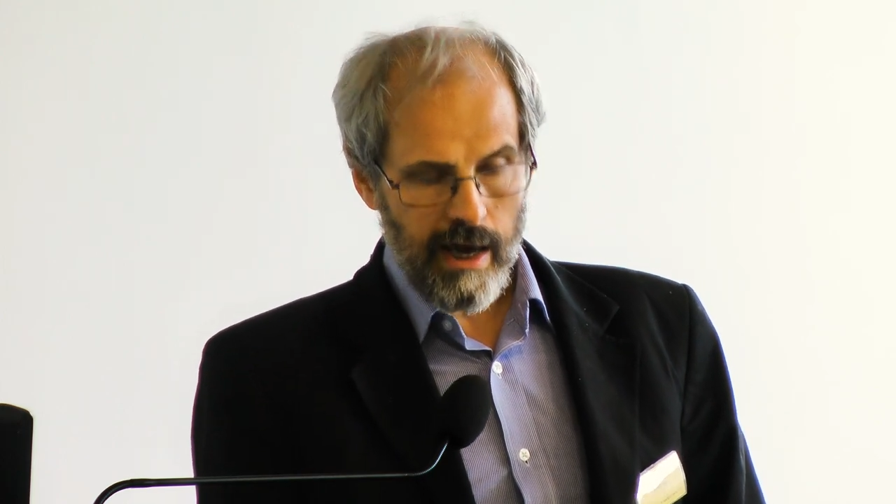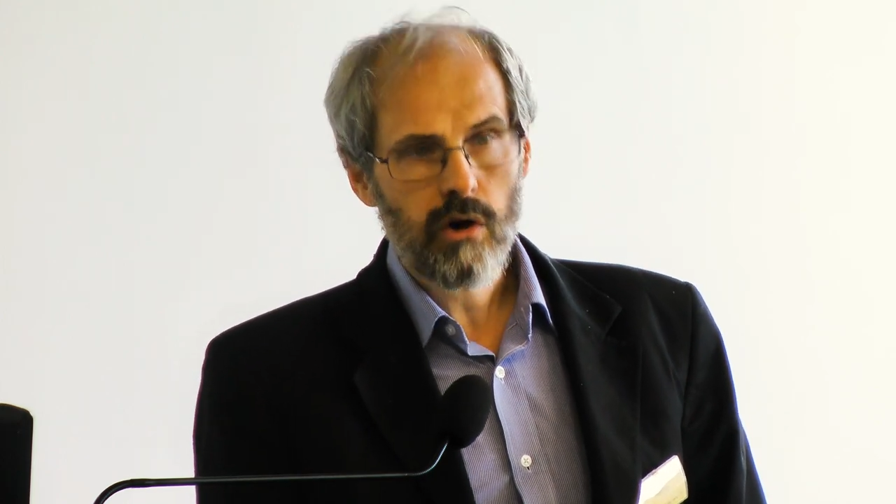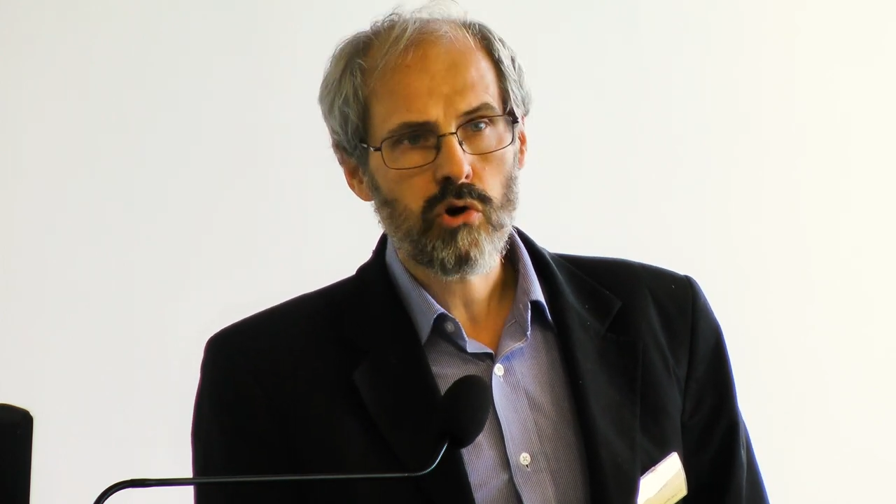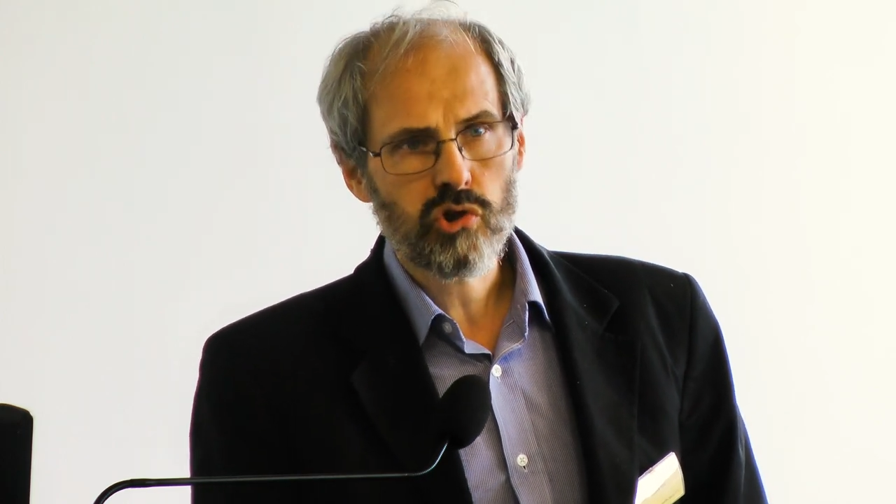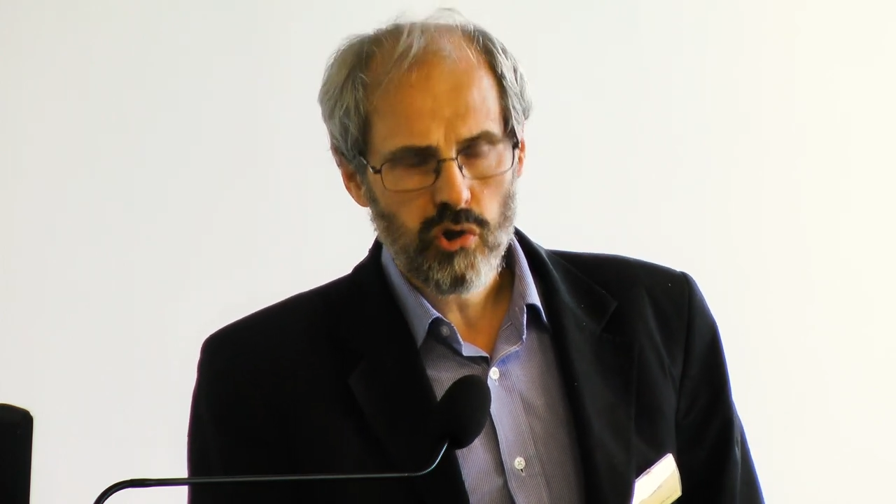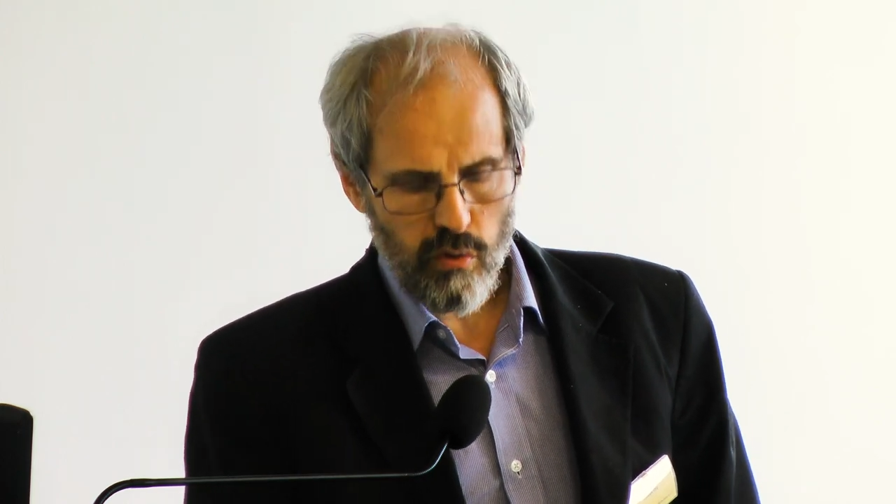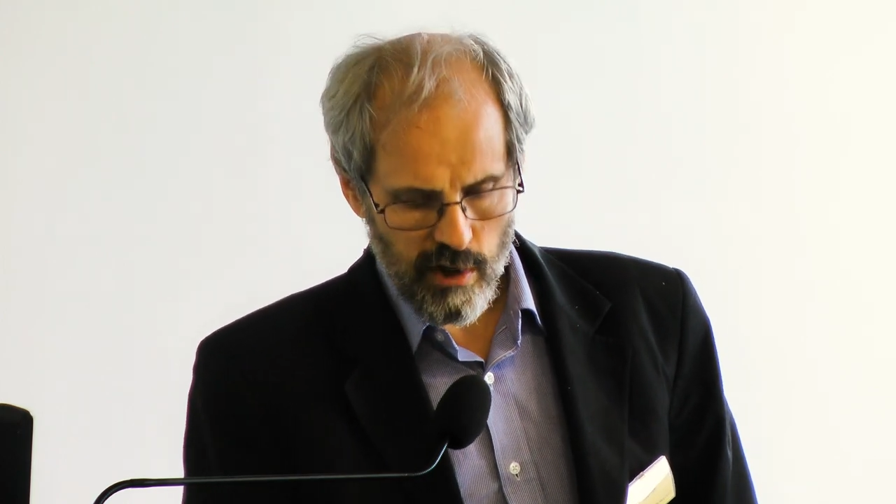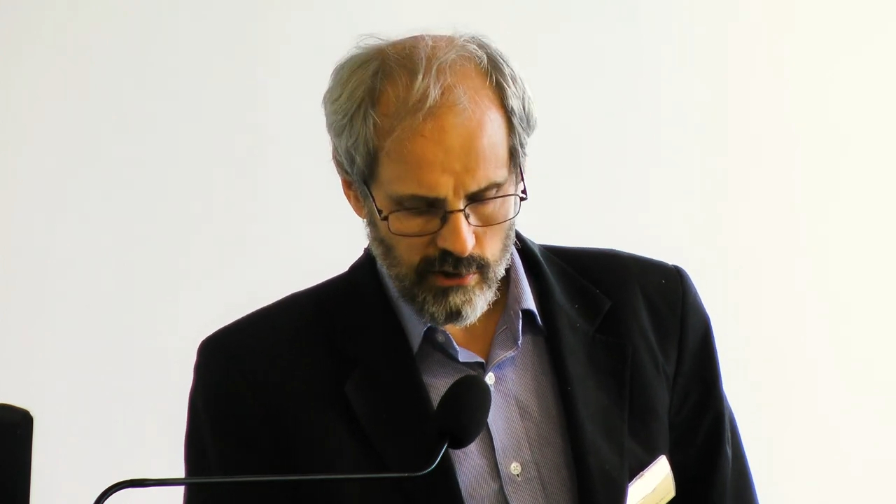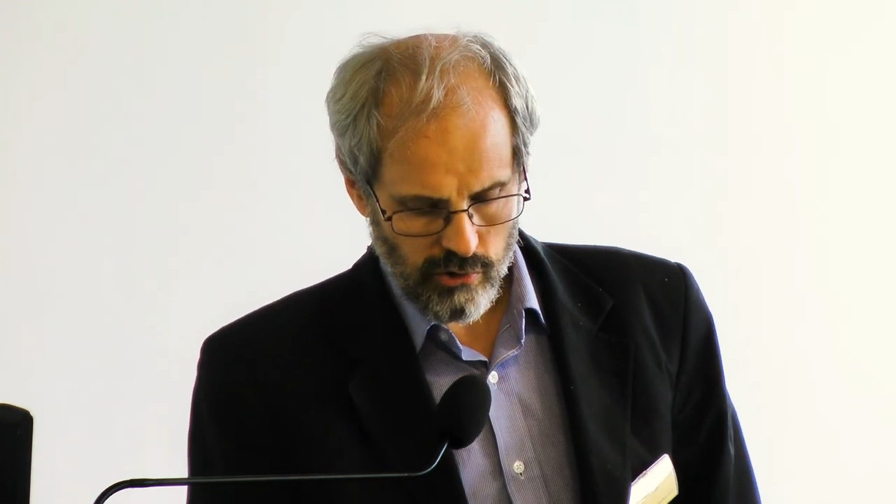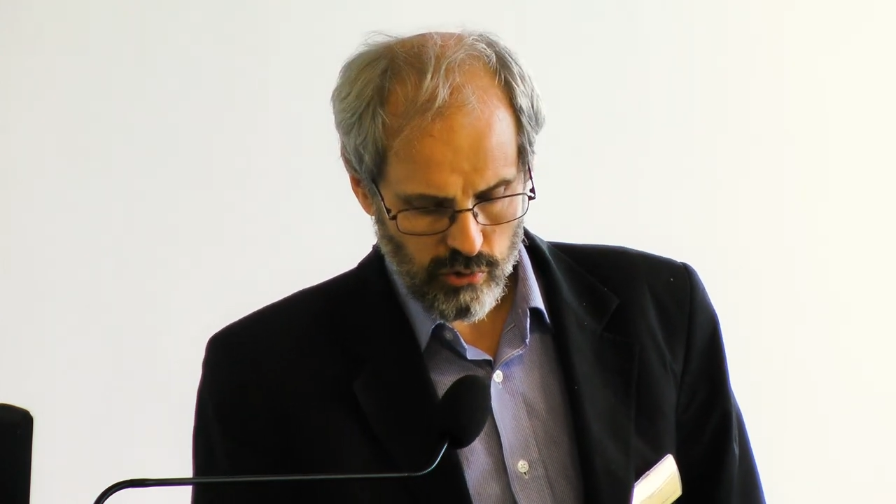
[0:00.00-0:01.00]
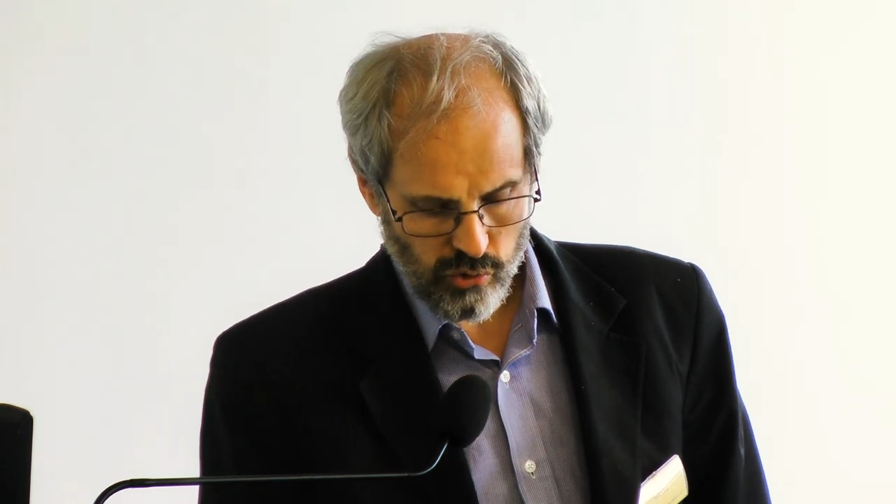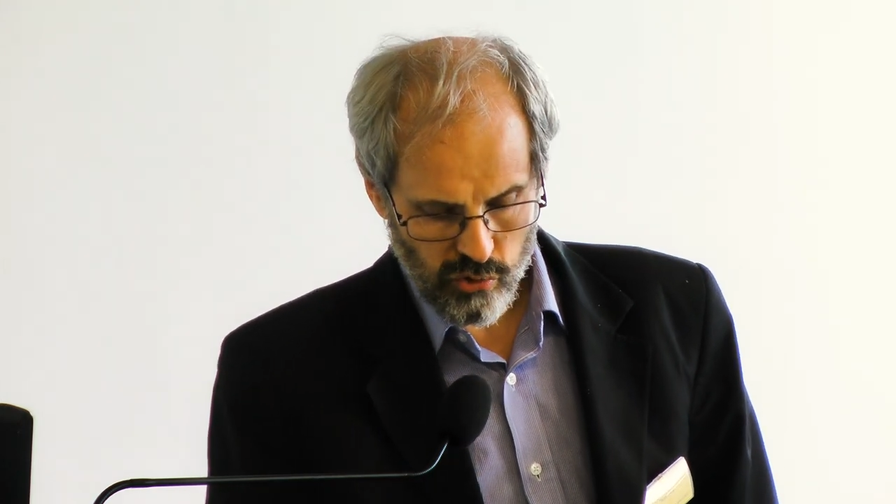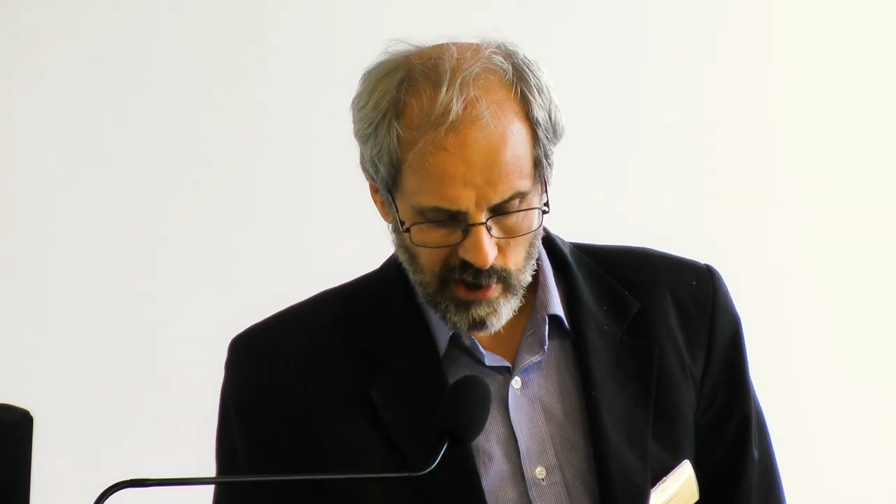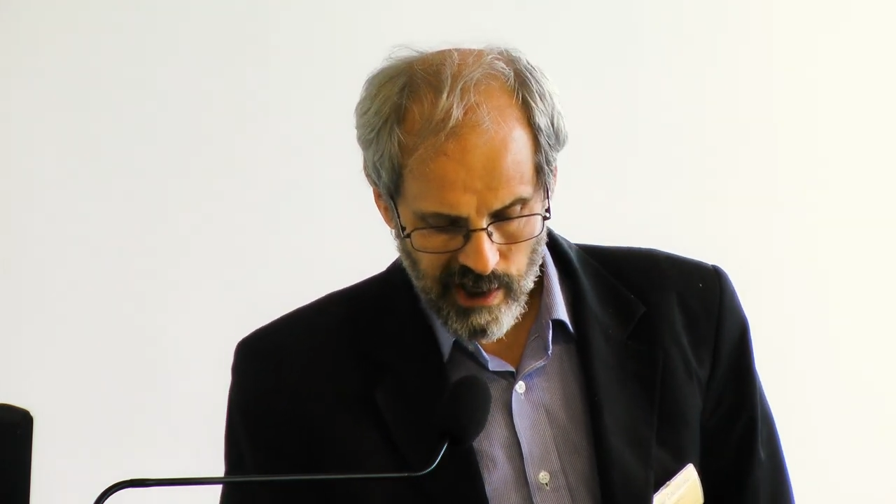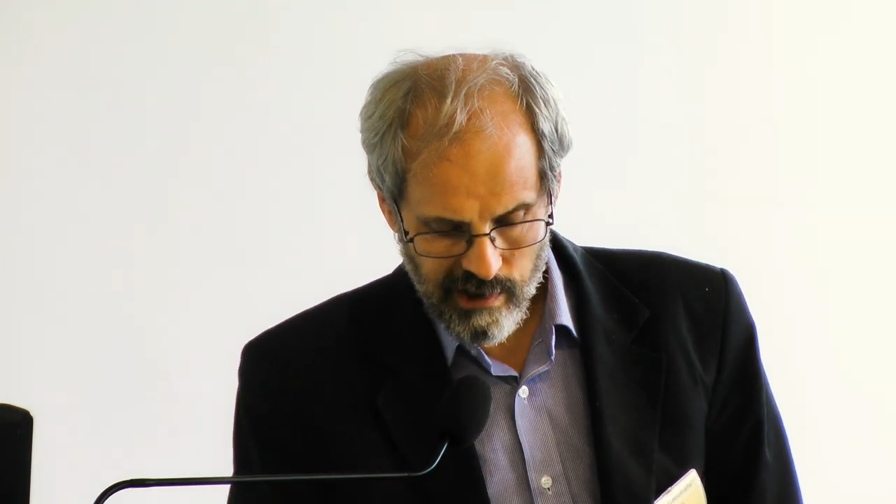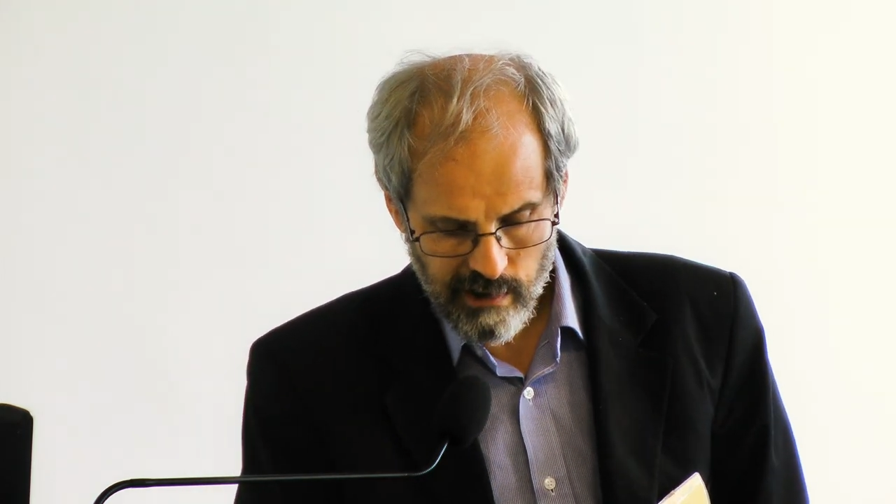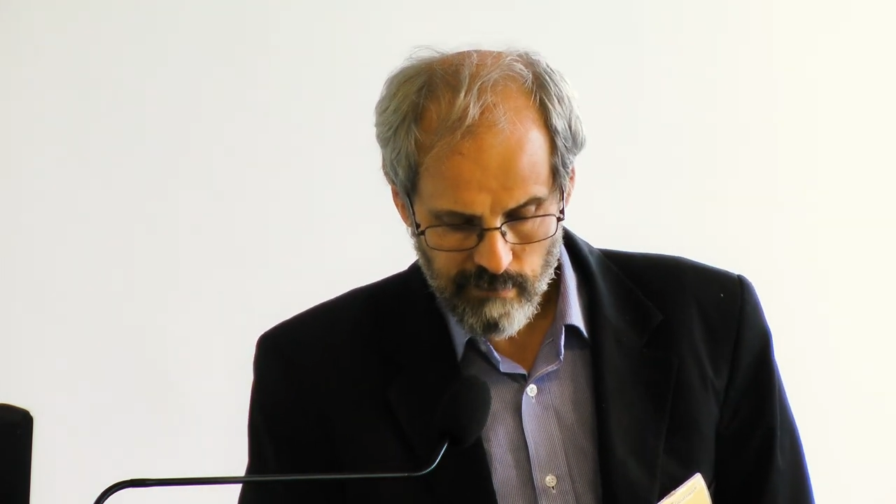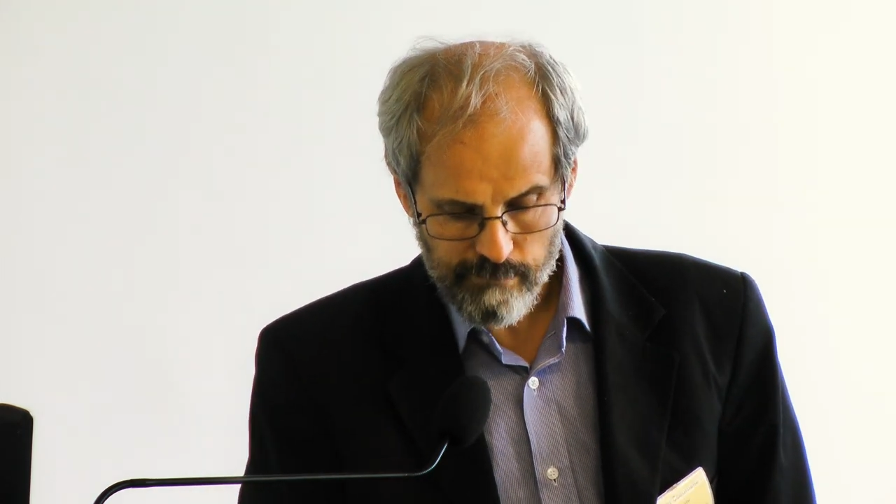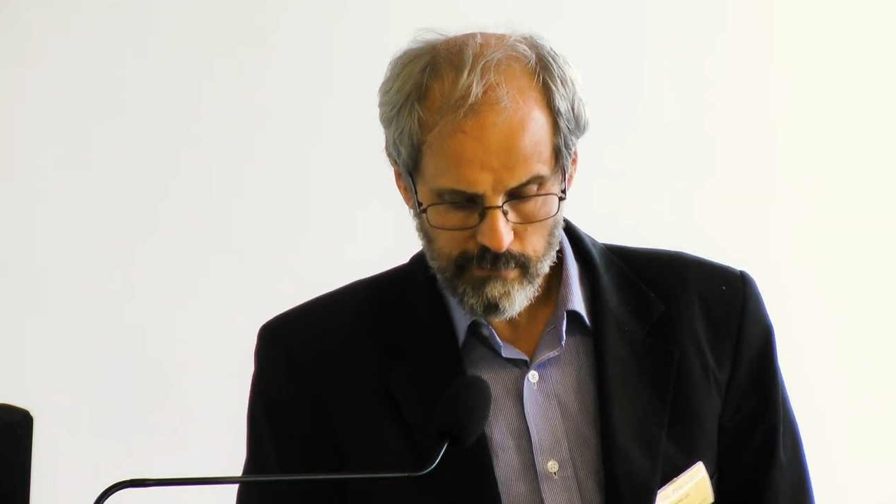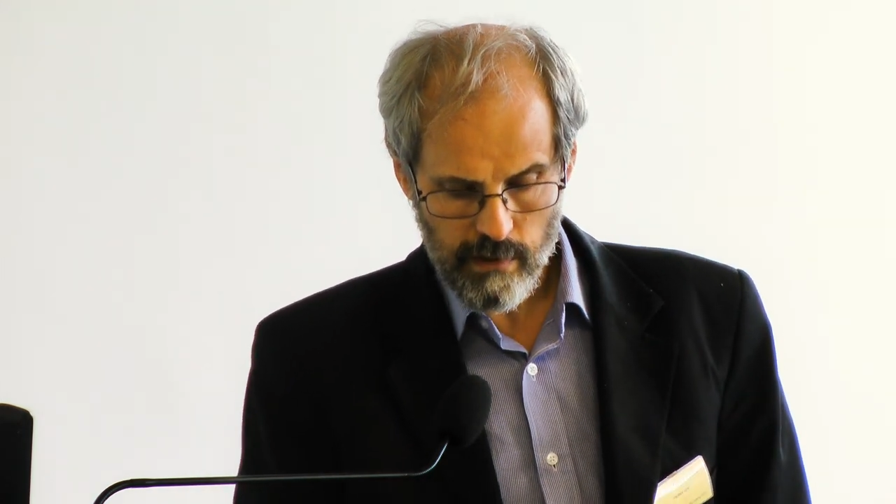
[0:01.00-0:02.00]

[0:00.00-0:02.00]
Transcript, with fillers: I also want to thank